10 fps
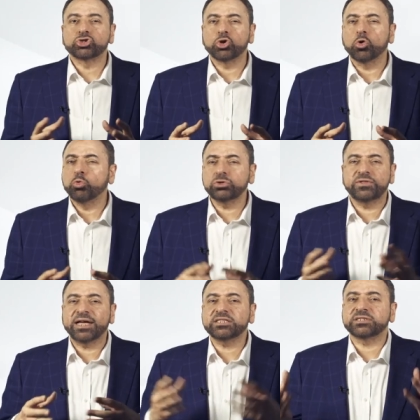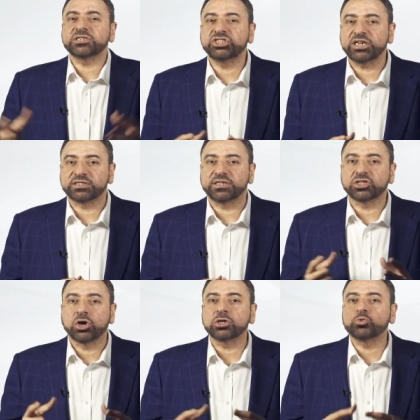So, would that suggest
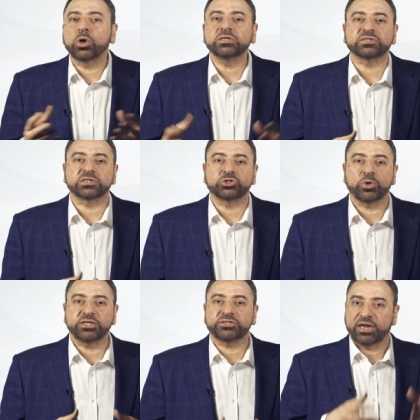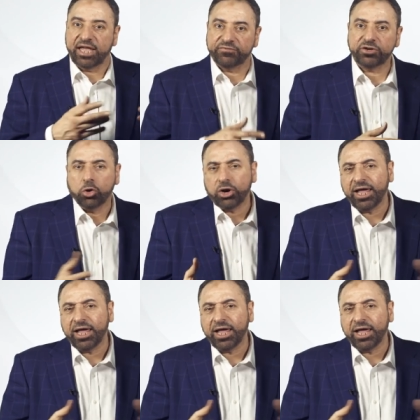that God wants us to enter heaven or